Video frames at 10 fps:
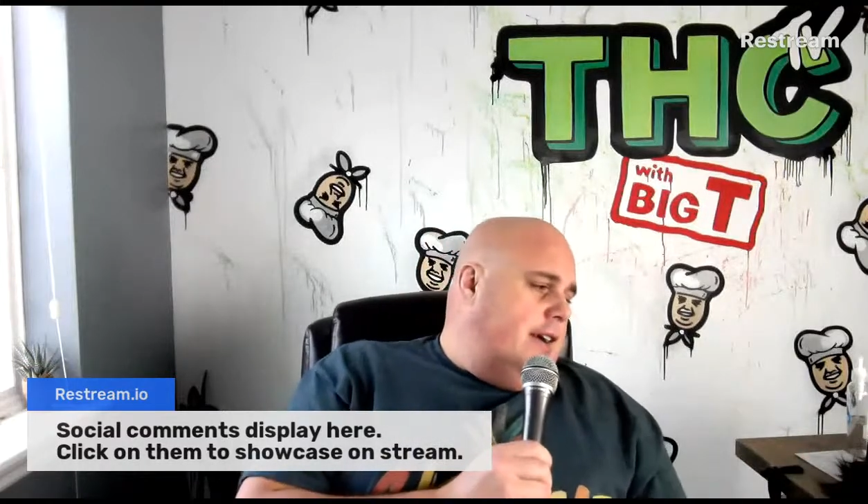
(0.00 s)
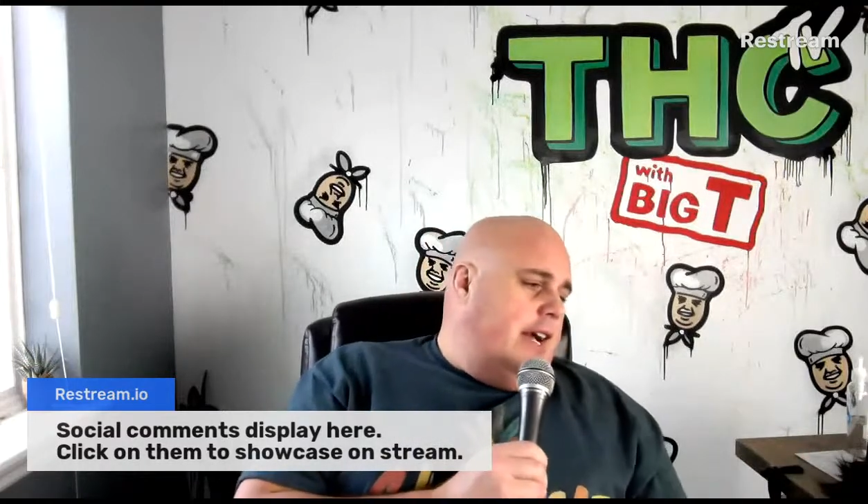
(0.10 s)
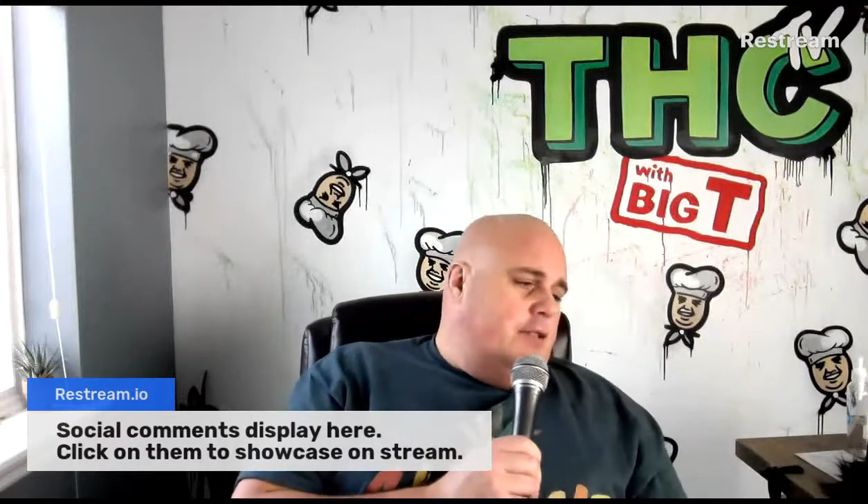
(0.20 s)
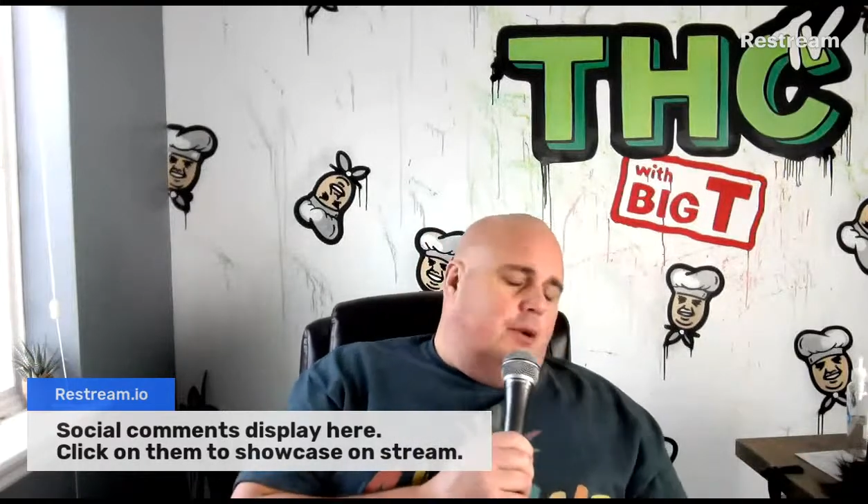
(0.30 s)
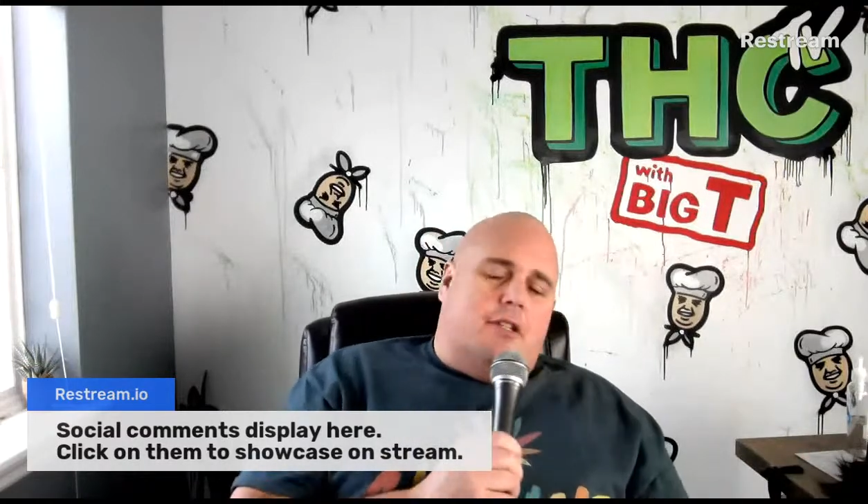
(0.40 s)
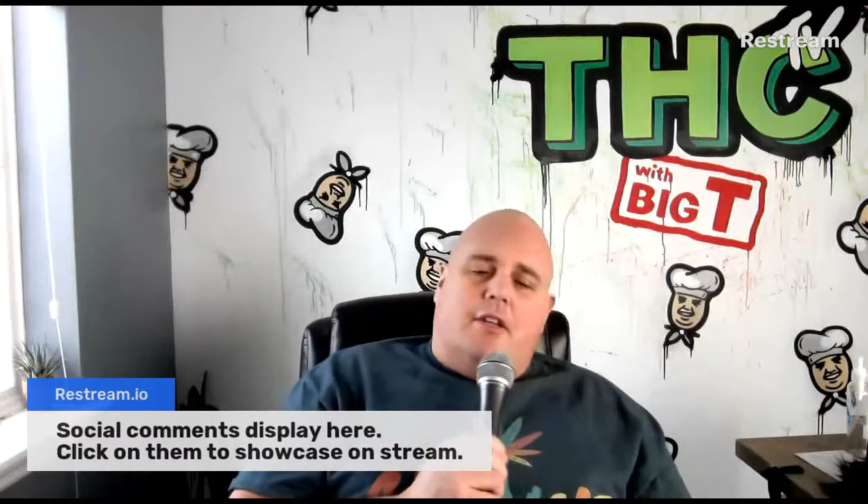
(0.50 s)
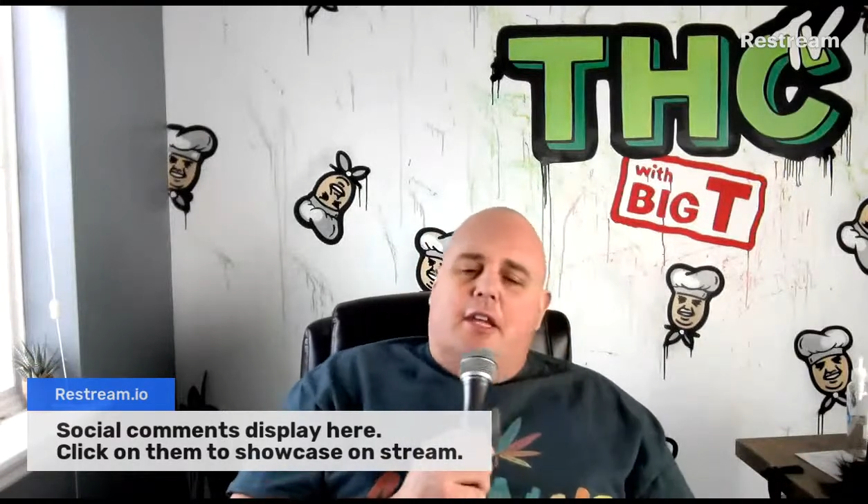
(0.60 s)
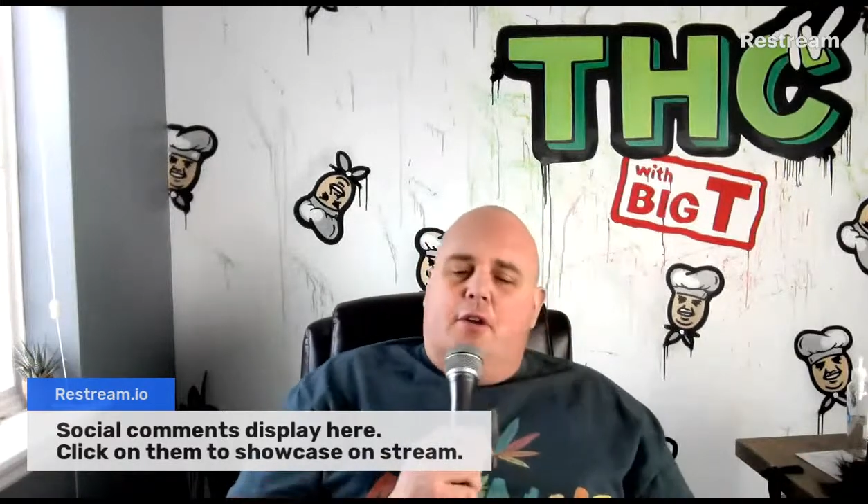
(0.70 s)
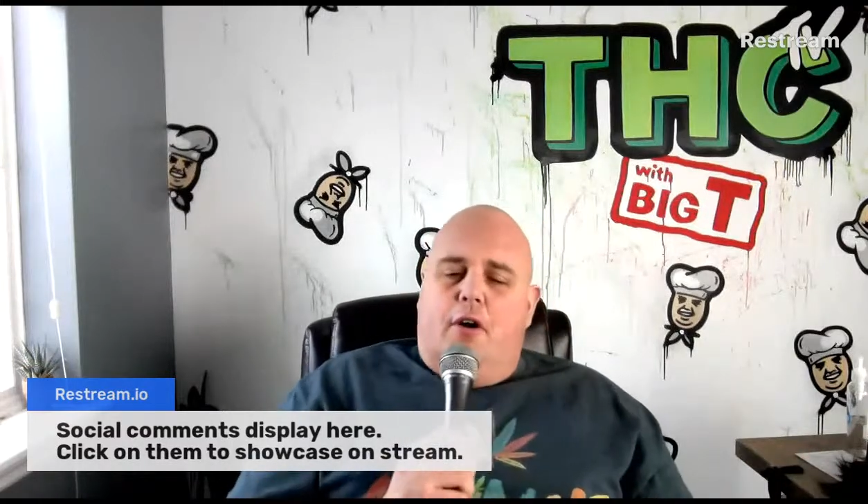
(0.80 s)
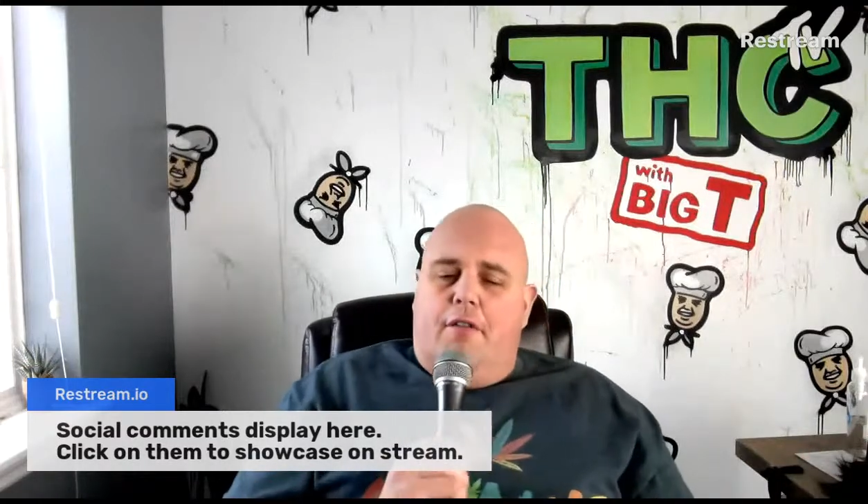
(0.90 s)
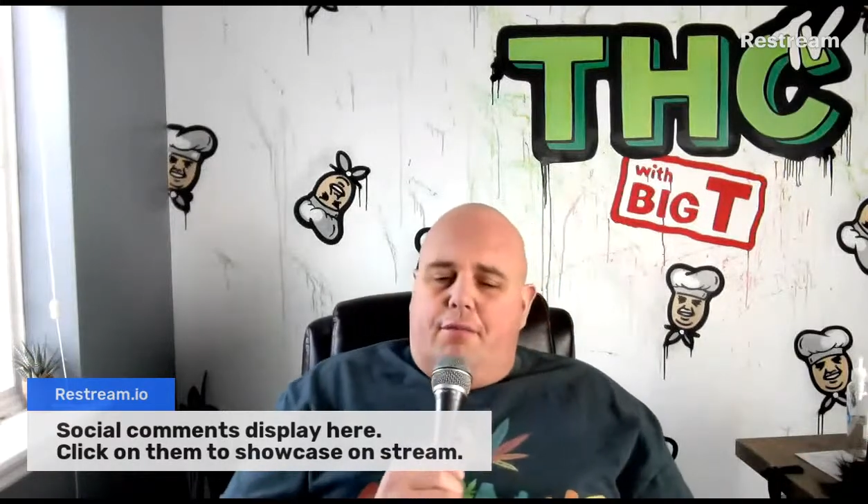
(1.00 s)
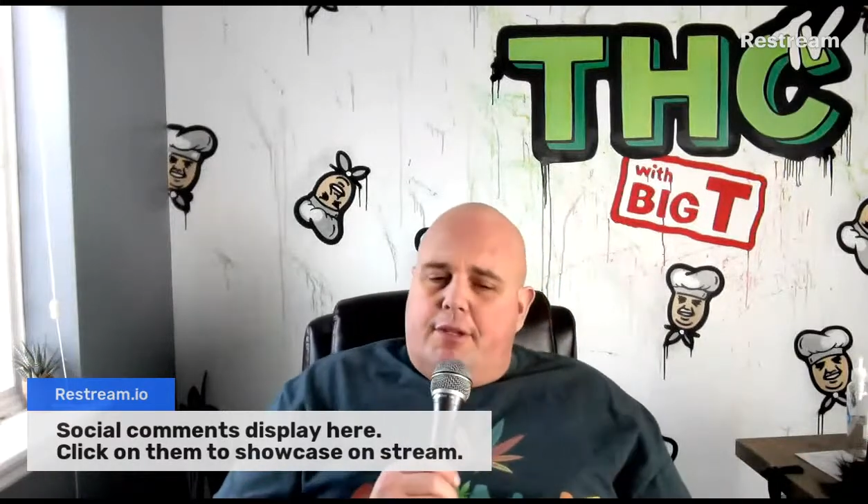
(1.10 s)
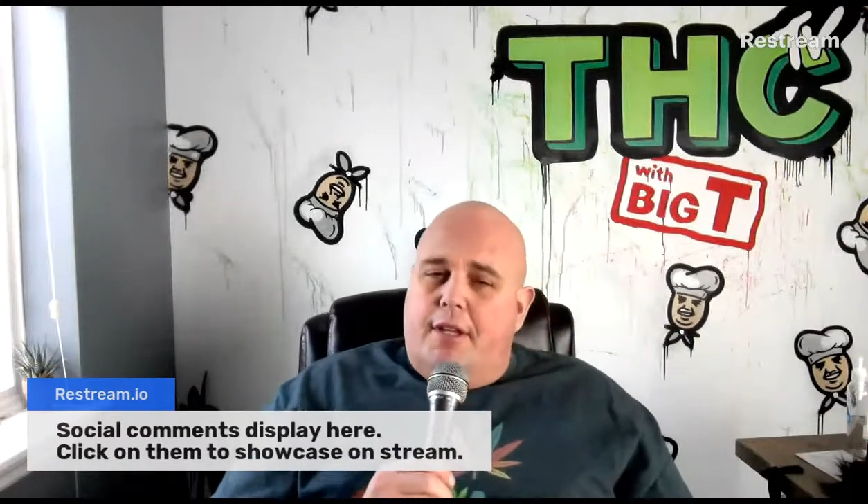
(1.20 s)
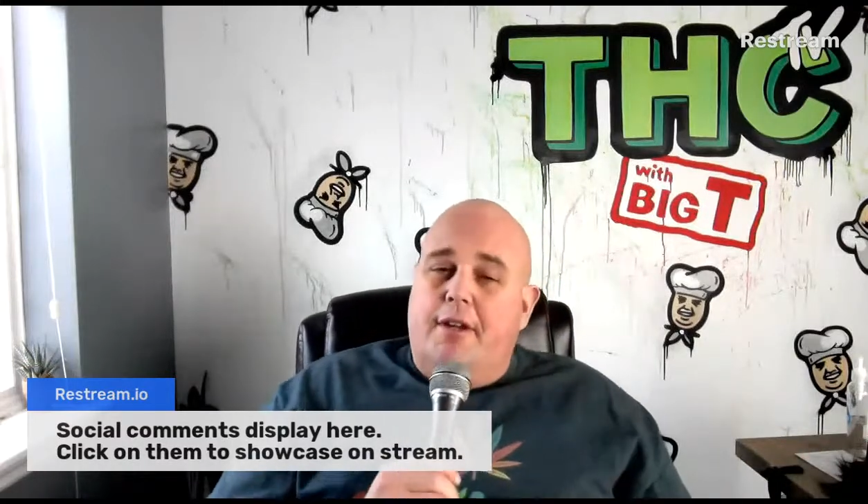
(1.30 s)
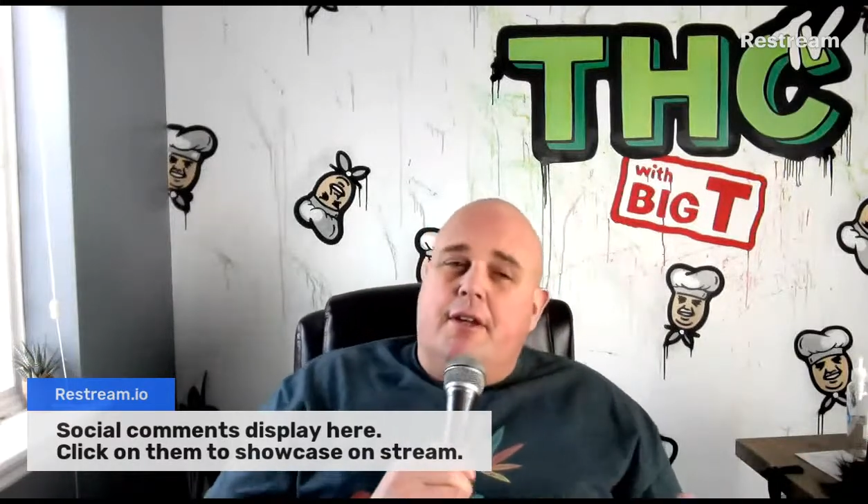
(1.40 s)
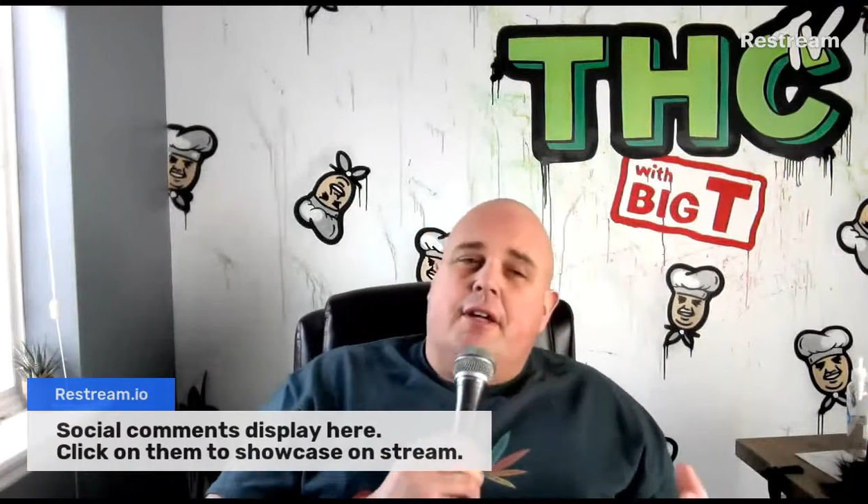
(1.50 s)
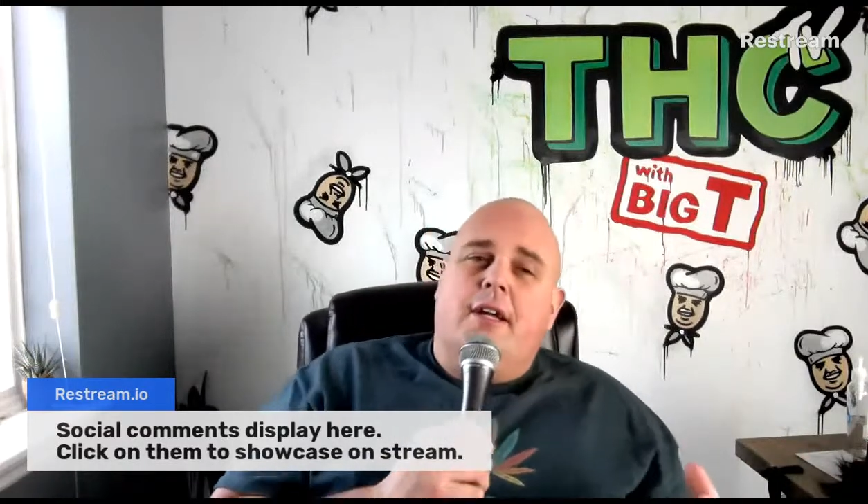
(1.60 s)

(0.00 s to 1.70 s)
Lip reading: just wanted to lead off with the